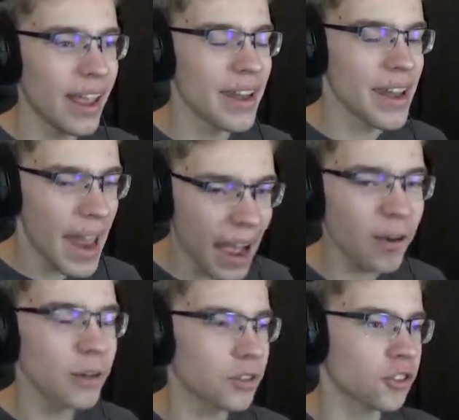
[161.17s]
And
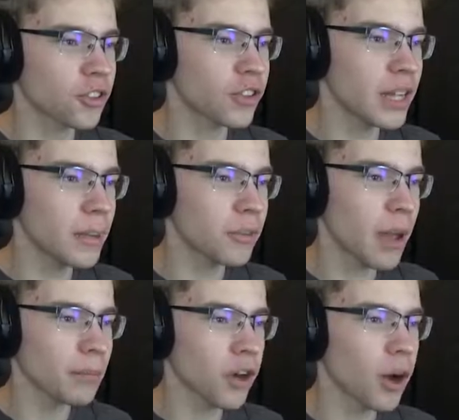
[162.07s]
now it screams
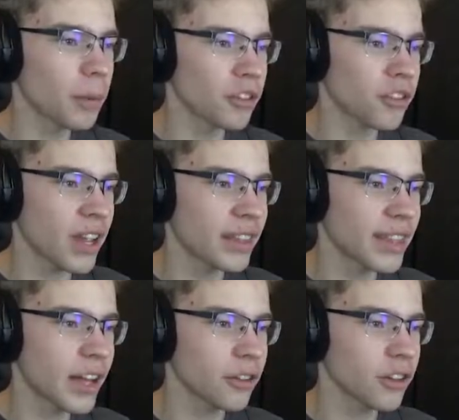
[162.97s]
up to almost
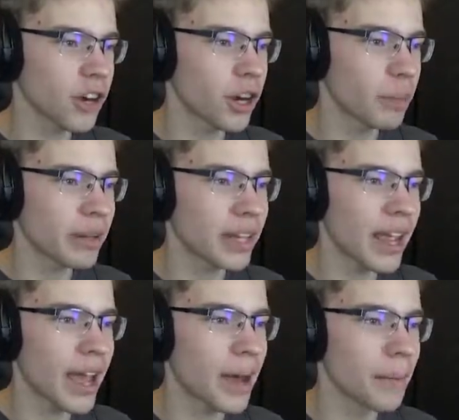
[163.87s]
10,000
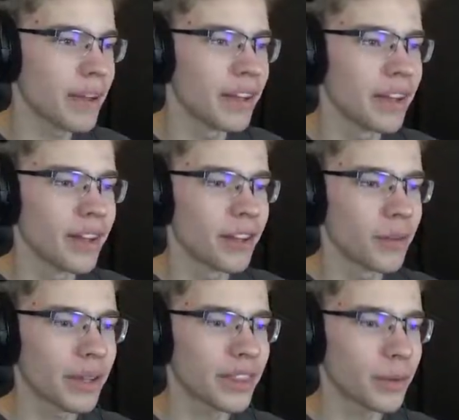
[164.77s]
RPM
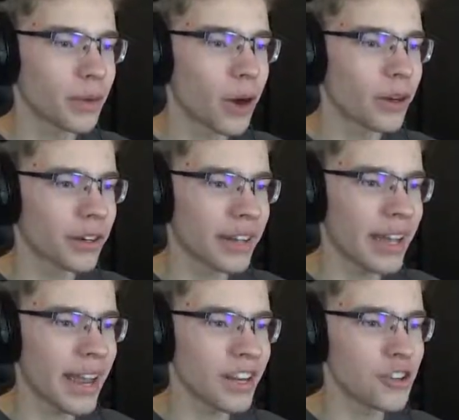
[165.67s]
with the
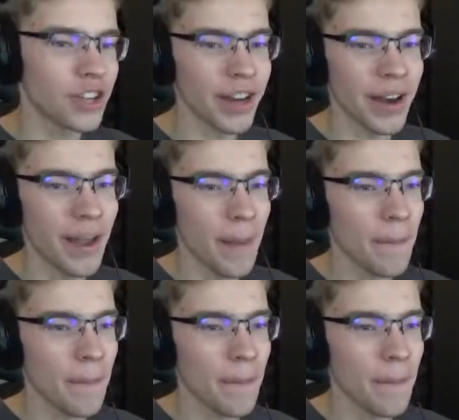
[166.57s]
rotary engine.